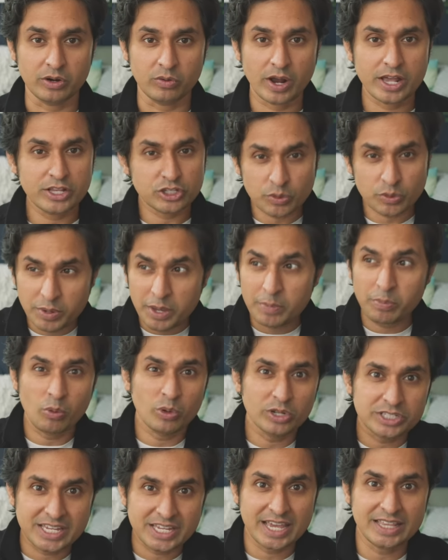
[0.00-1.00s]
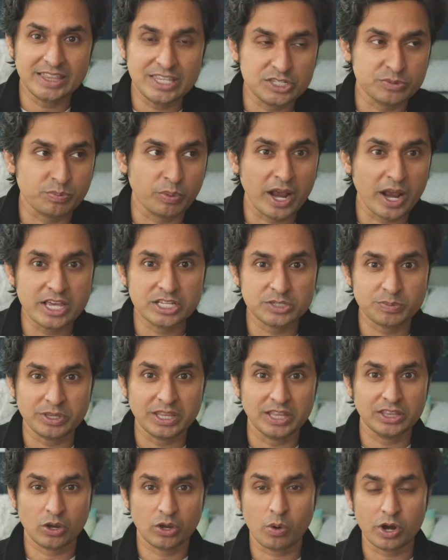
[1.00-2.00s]
right? So people will take these breaks, but
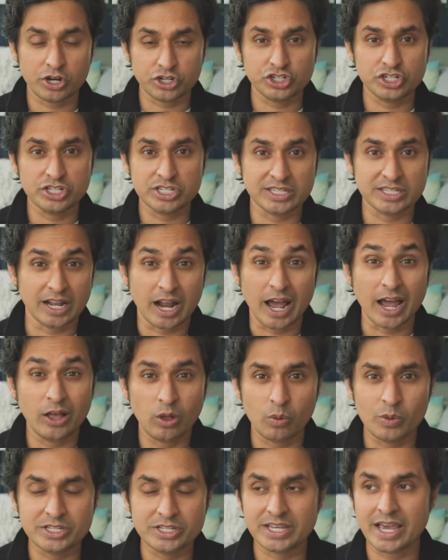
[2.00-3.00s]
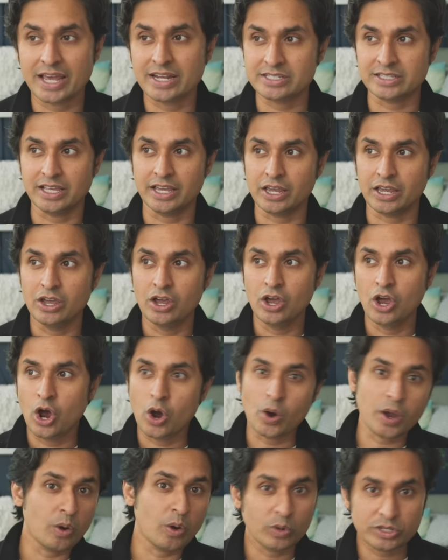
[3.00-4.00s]
then the questions that I always get is like,
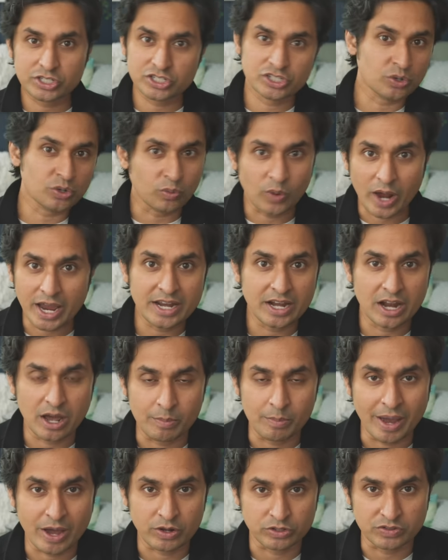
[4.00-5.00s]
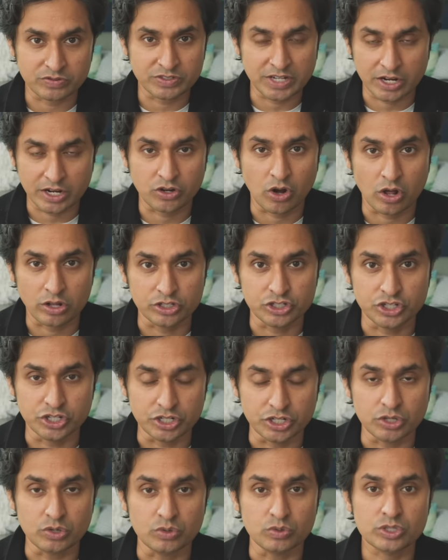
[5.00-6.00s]
okay, what's the right amount of technology to
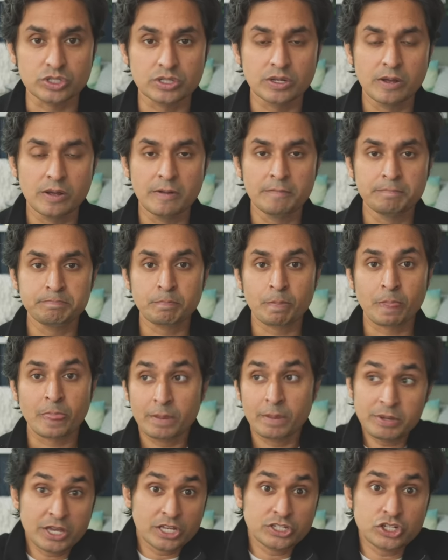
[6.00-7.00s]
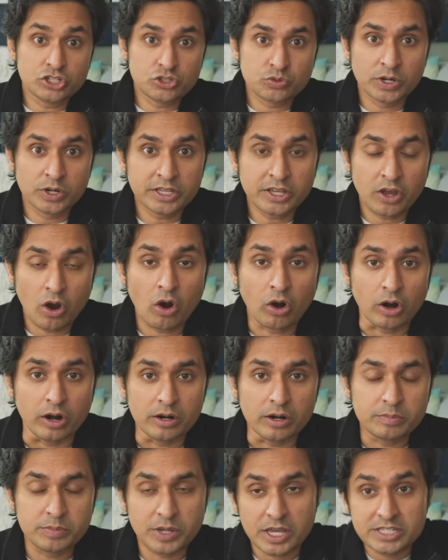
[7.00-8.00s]
use? because it's really hard.
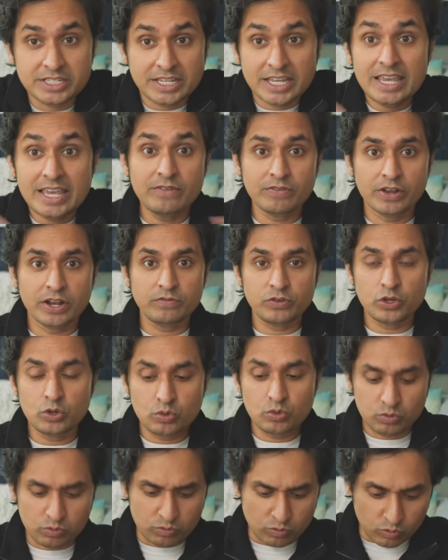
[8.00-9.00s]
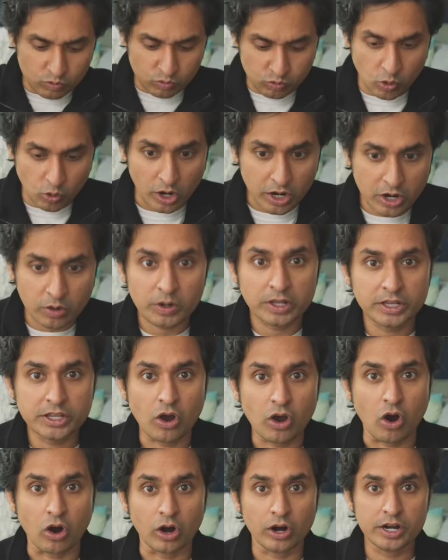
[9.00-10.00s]
Because even if you work really
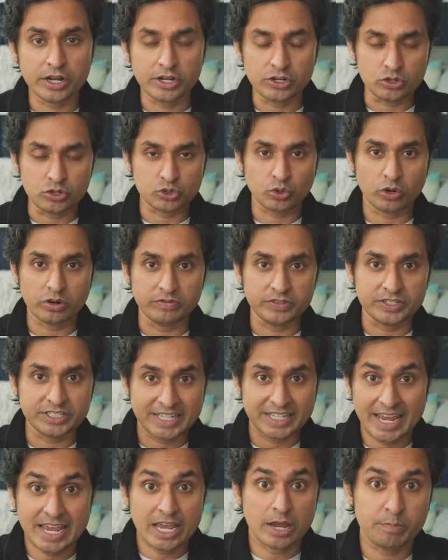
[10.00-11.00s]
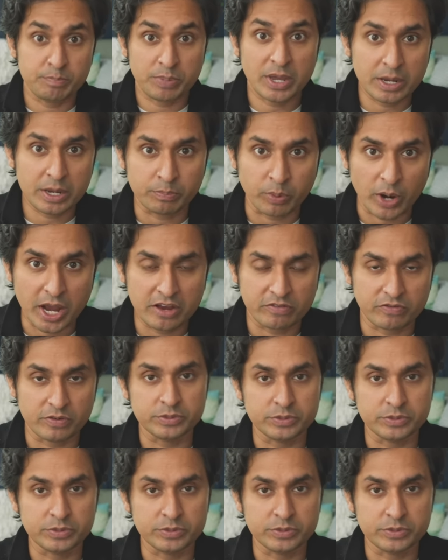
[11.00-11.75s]
hard and you sort of take a big break from